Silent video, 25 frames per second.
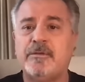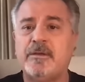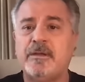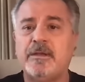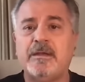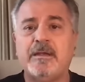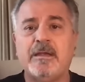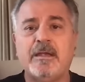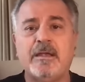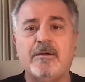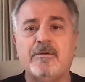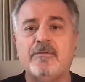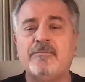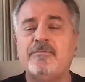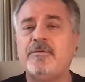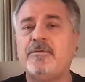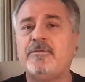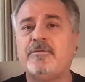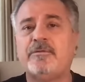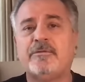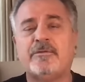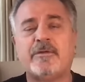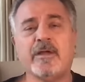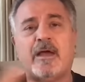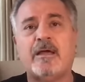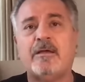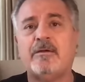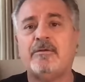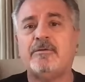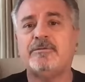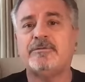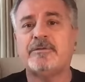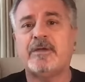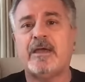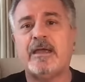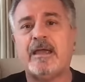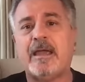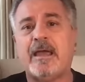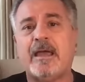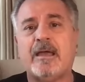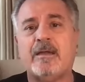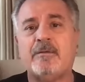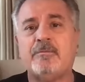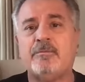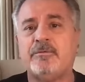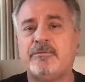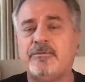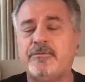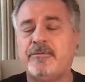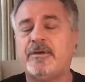The interview styles I
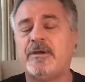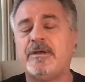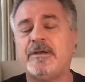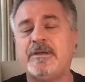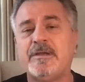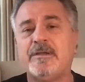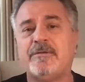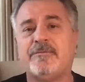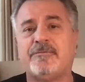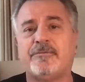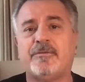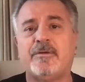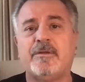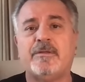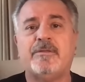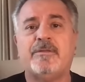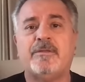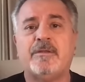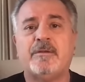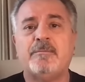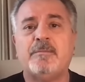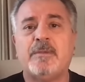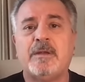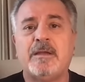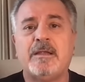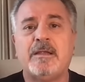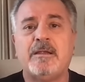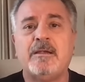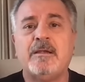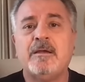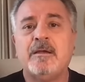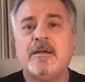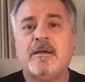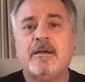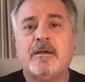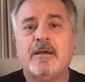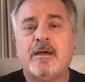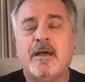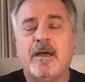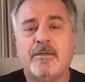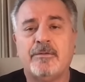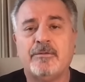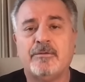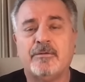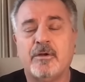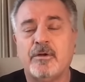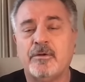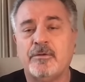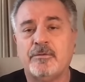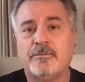had was very different than many
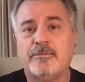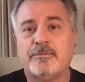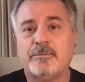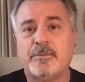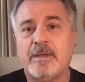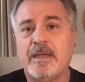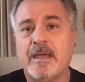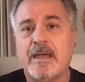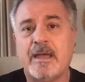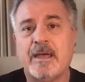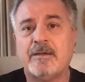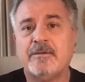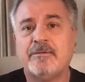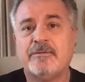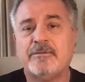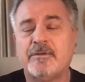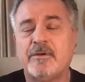other hosts we had.